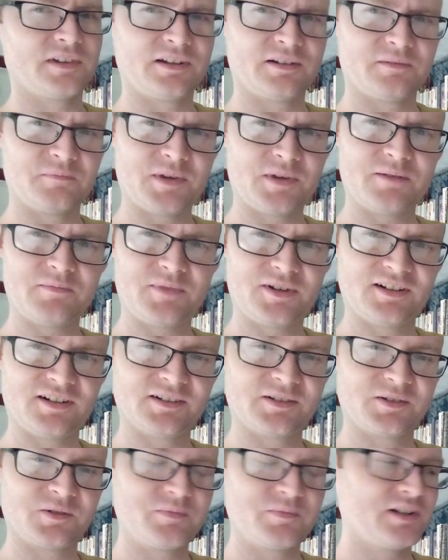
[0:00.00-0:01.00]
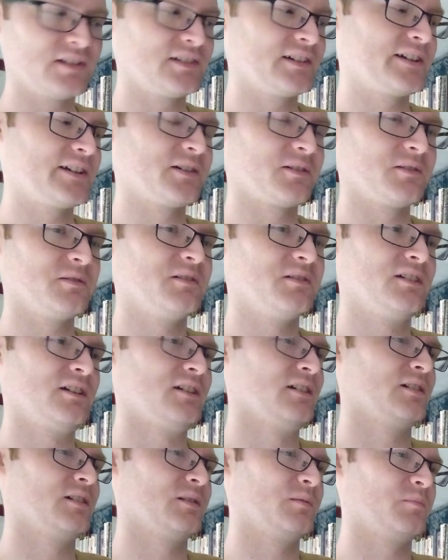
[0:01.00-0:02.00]
it may have been a little bit later,
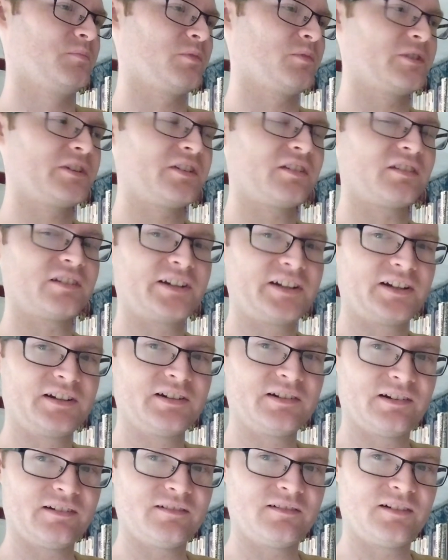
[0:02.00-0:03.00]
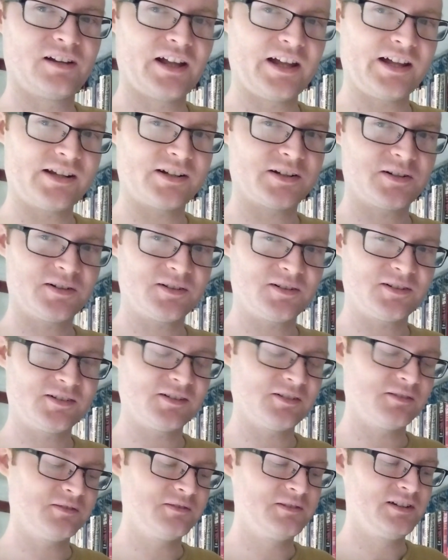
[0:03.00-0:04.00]
Priestley had a
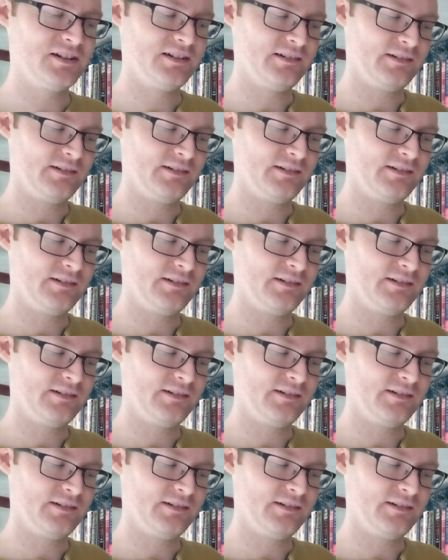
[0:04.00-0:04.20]
car.